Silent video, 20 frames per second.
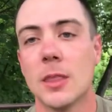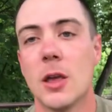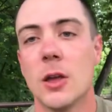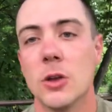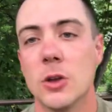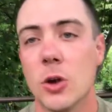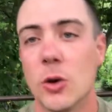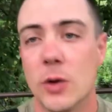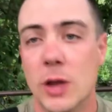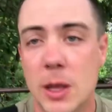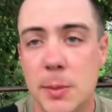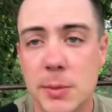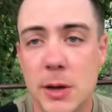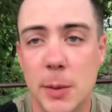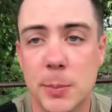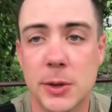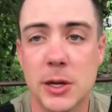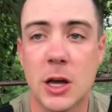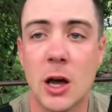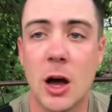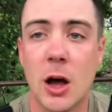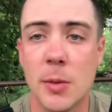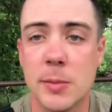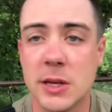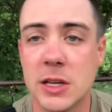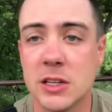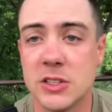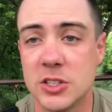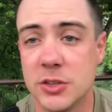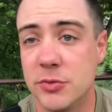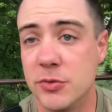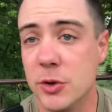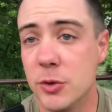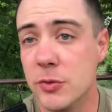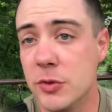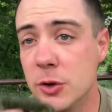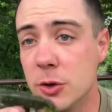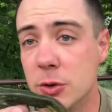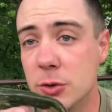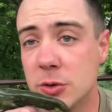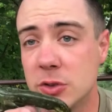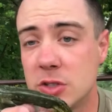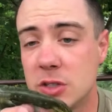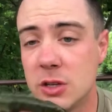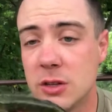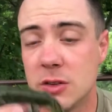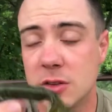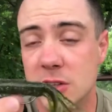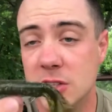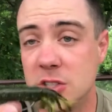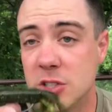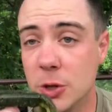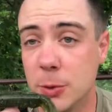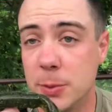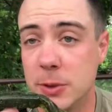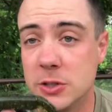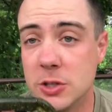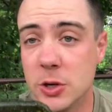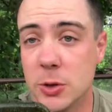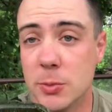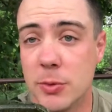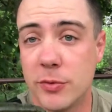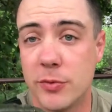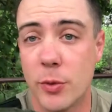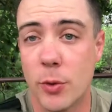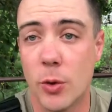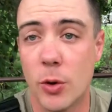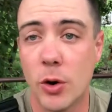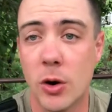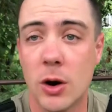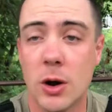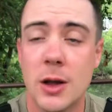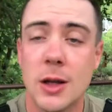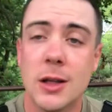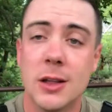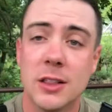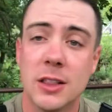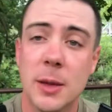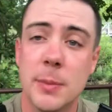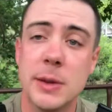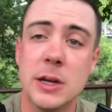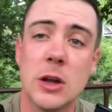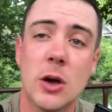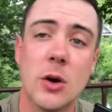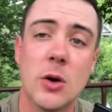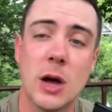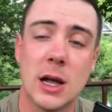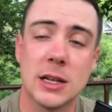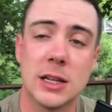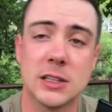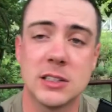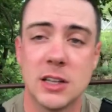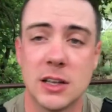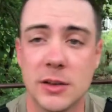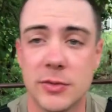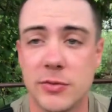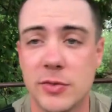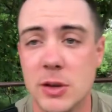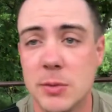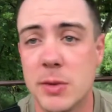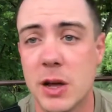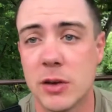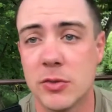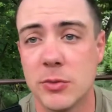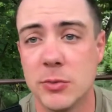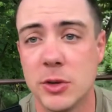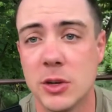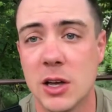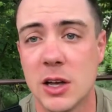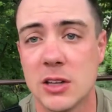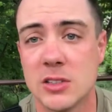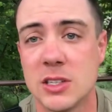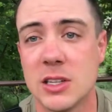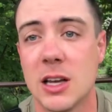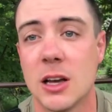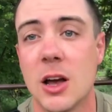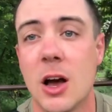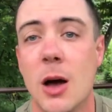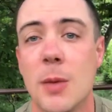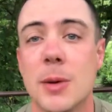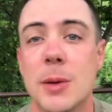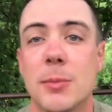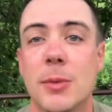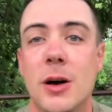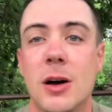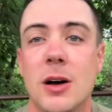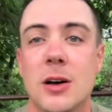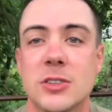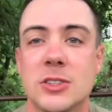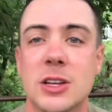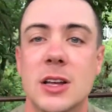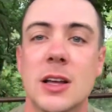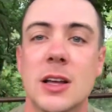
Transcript: You know, hit me up in the comments if you've used the Stupa tube before. Let me know, I'd like to have feedback from you guys in that comment box.